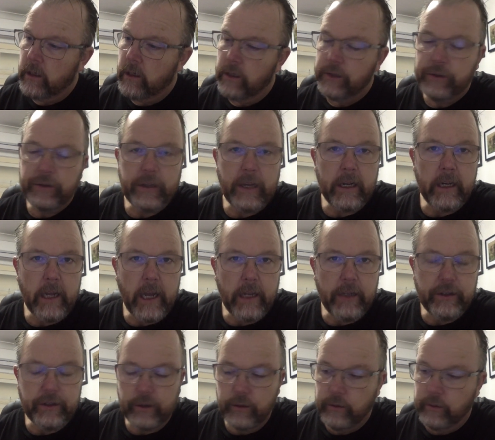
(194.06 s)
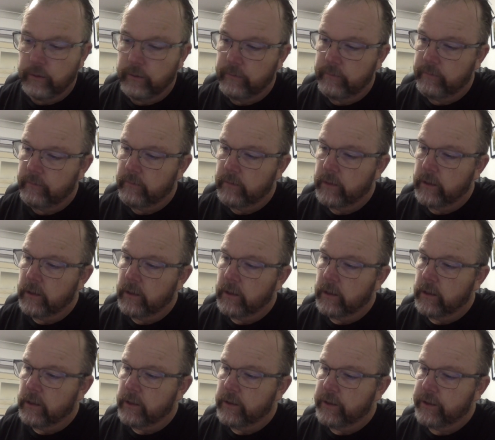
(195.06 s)
Sunday school,
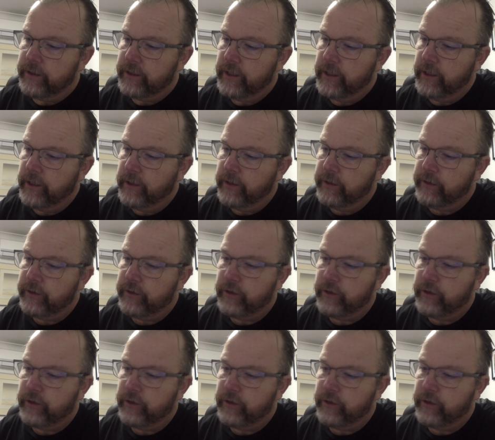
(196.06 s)
seniors